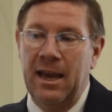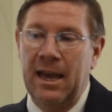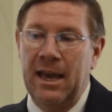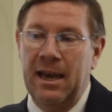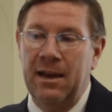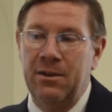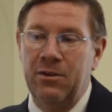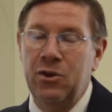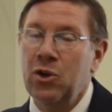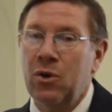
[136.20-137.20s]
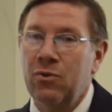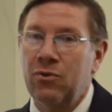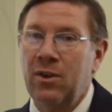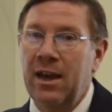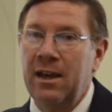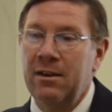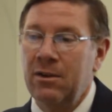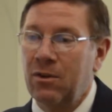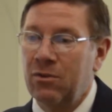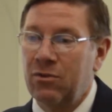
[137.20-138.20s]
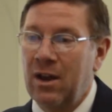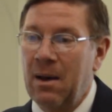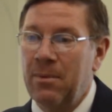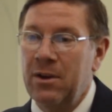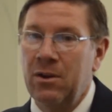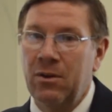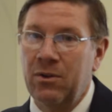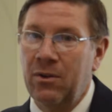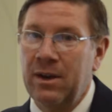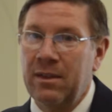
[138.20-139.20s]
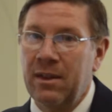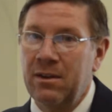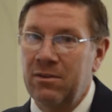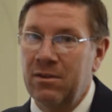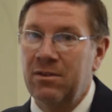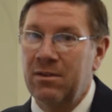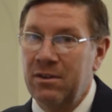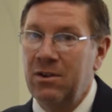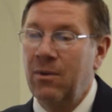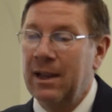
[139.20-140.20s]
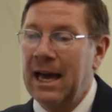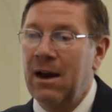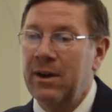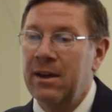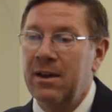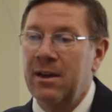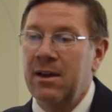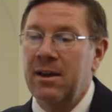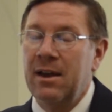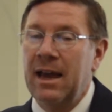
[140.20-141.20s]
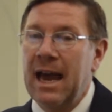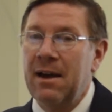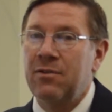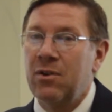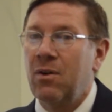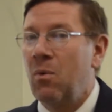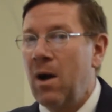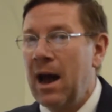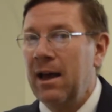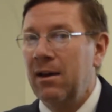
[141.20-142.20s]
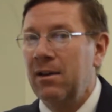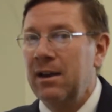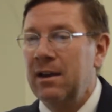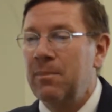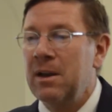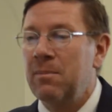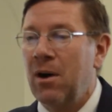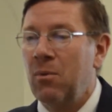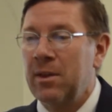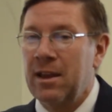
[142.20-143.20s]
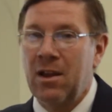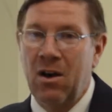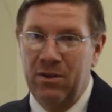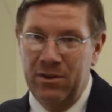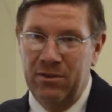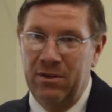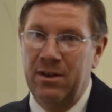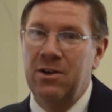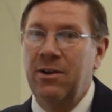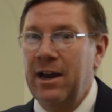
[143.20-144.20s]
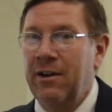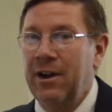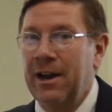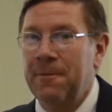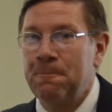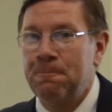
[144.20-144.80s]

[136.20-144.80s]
and you don't stop it, you don't do anything, you allow it, after a while, and depending upon what the law is in your area,